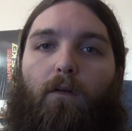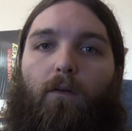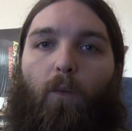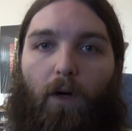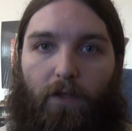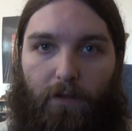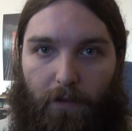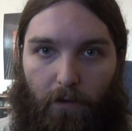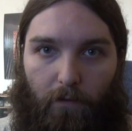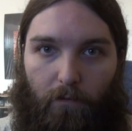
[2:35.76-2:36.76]
where is
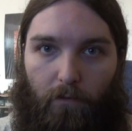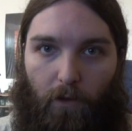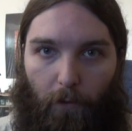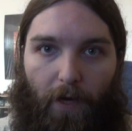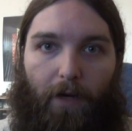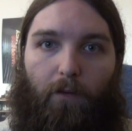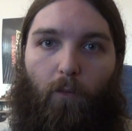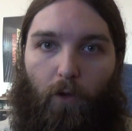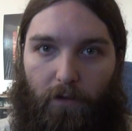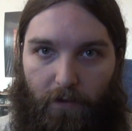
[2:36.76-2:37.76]
he located?
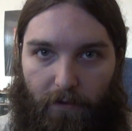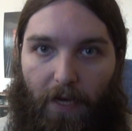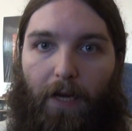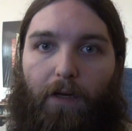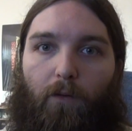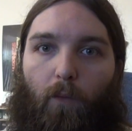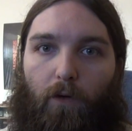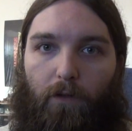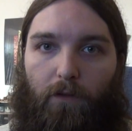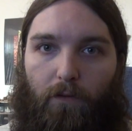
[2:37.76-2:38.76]
Where is he staying?
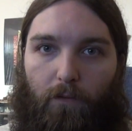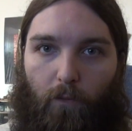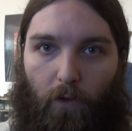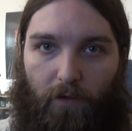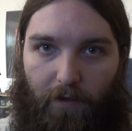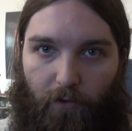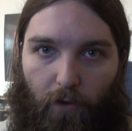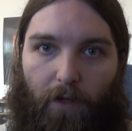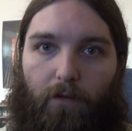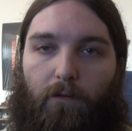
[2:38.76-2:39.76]
Where's what's the
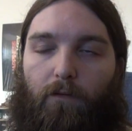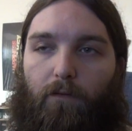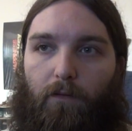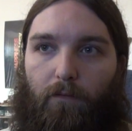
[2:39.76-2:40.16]
address?